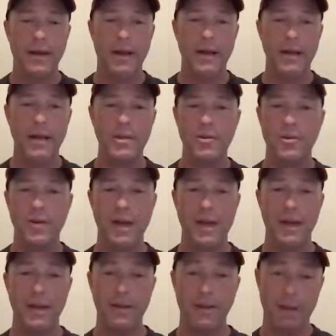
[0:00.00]

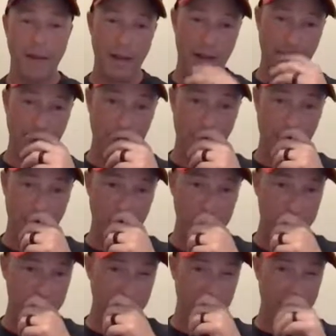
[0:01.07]
yesterday and
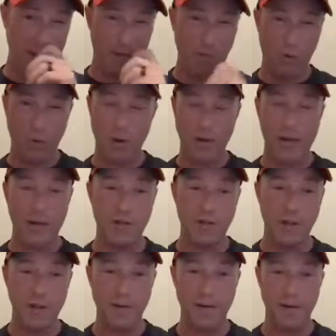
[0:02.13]
lost my port
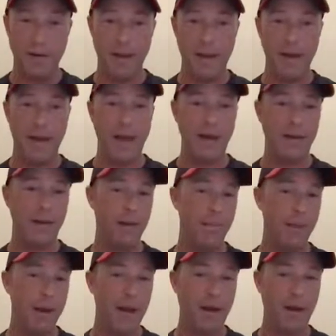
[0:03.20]
engine and had to
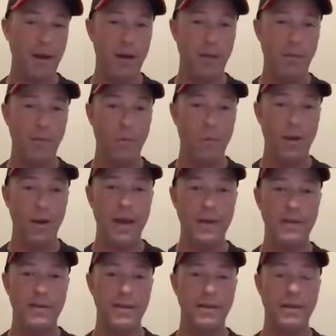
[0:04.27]
come back on one
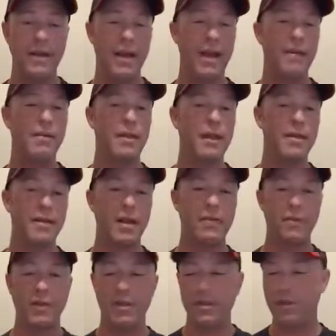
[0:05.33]
engine. That
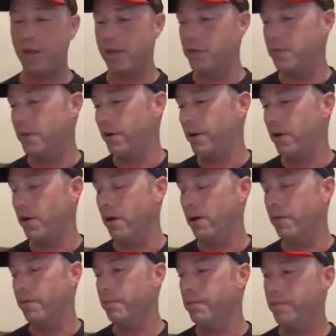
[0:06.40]
definitely changed my
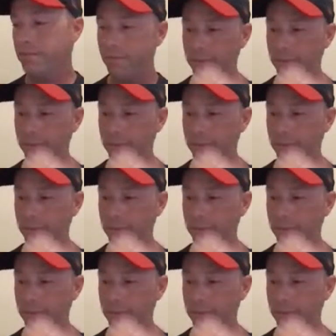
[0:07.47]
GAR.